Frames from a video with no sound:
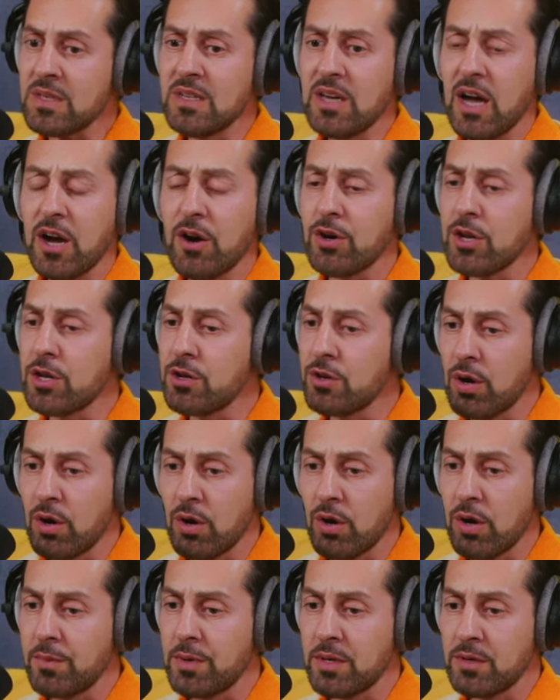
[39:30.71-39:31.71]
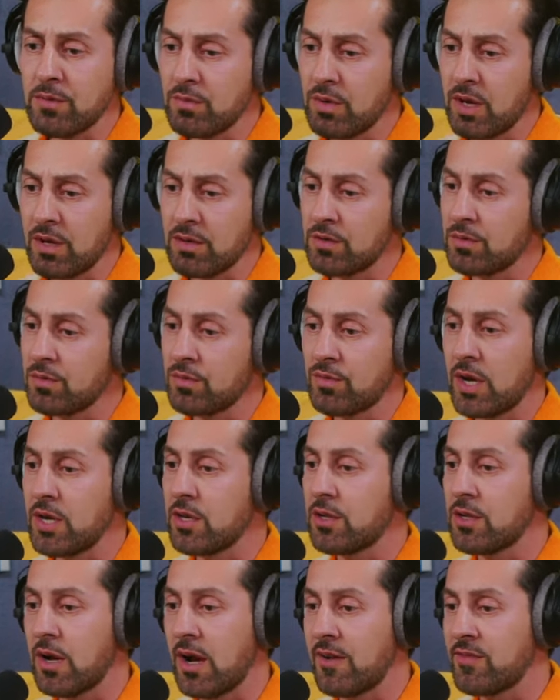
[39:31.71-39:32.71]
I already know, I mean, we had
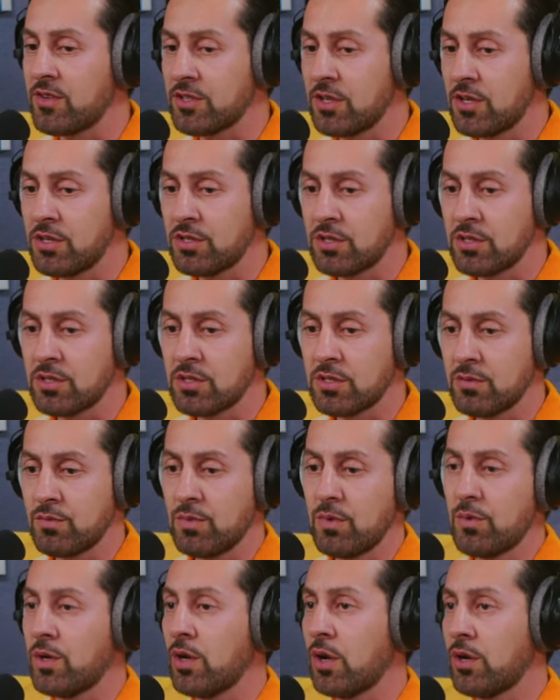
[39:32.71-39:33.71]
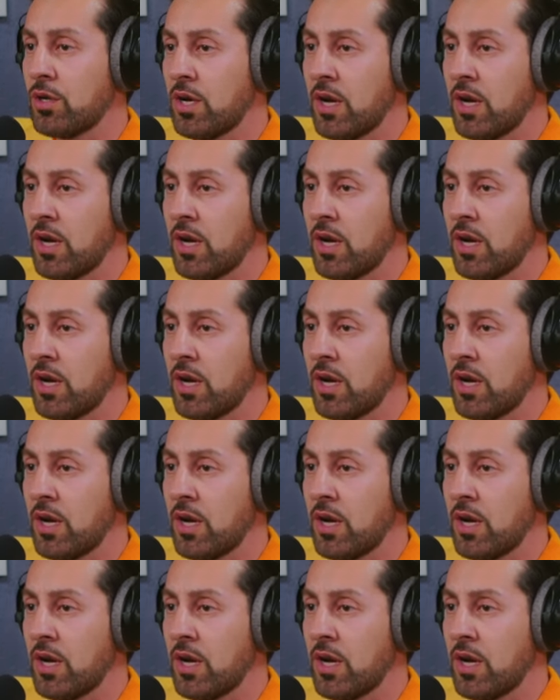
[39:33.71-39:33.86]
great conversations and we went on a